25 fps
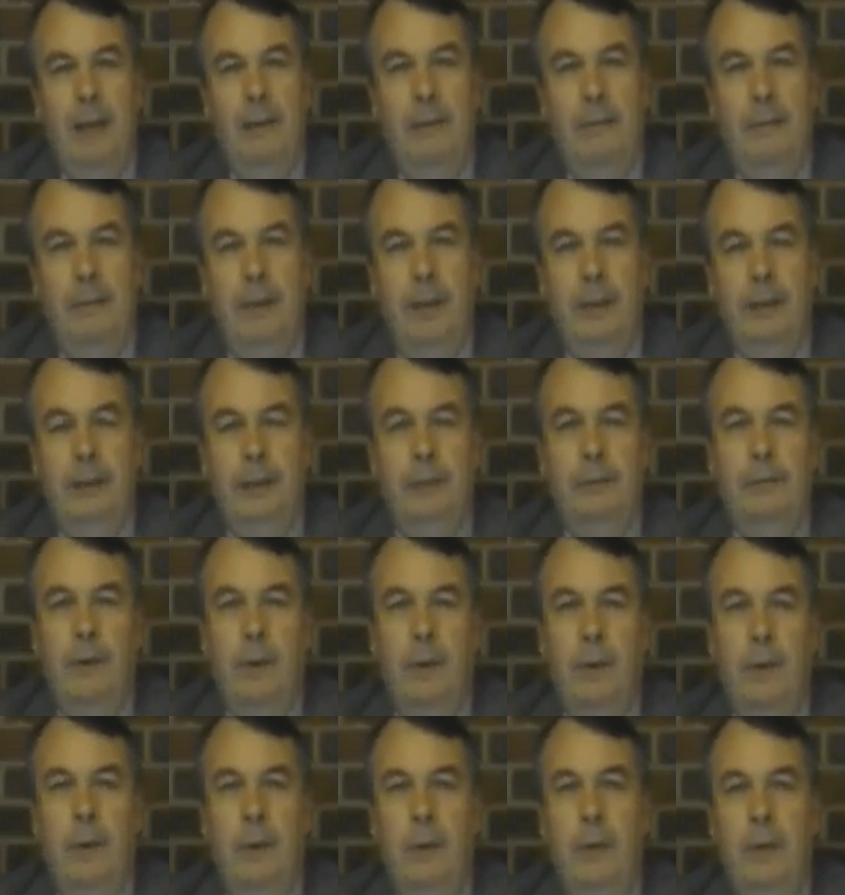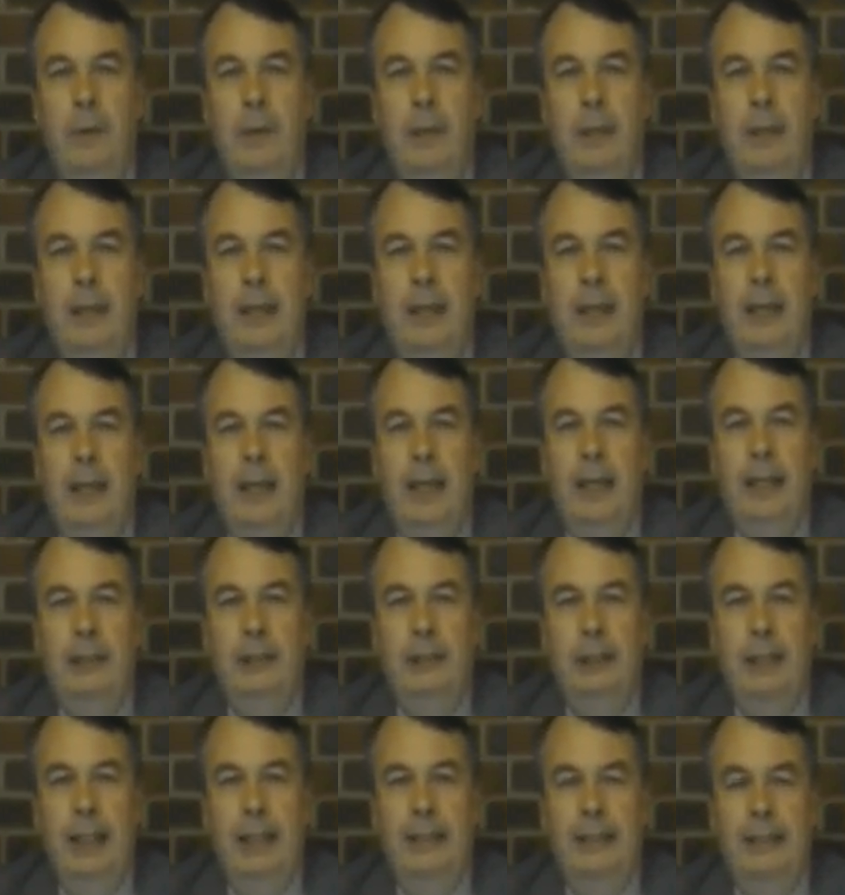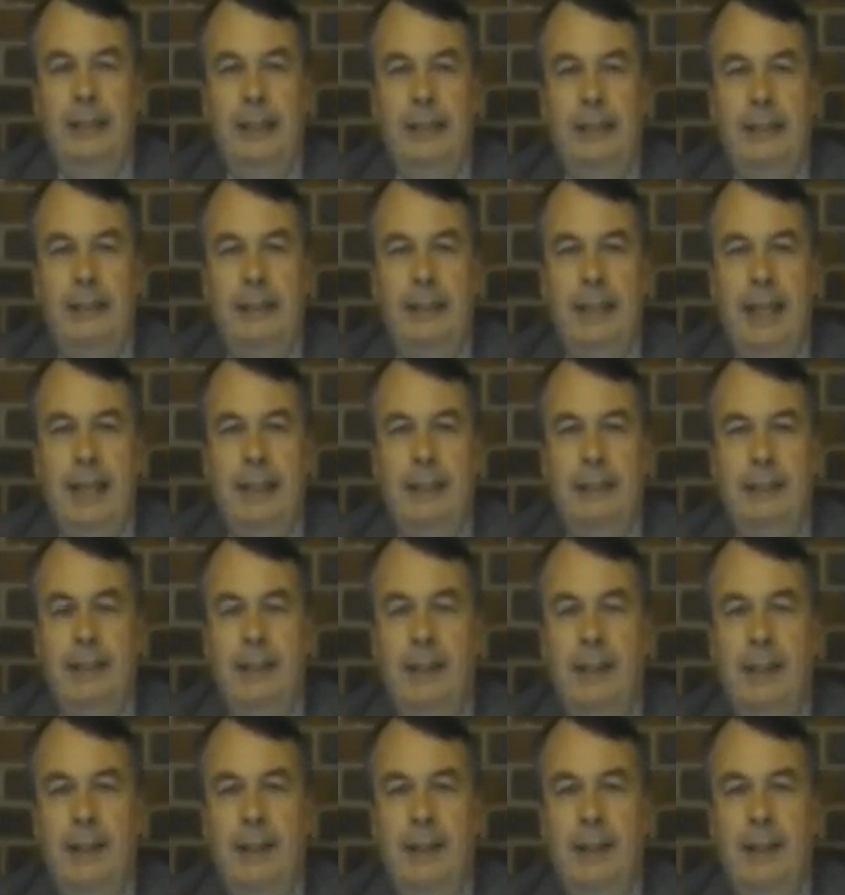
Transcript: First of all, Jesus says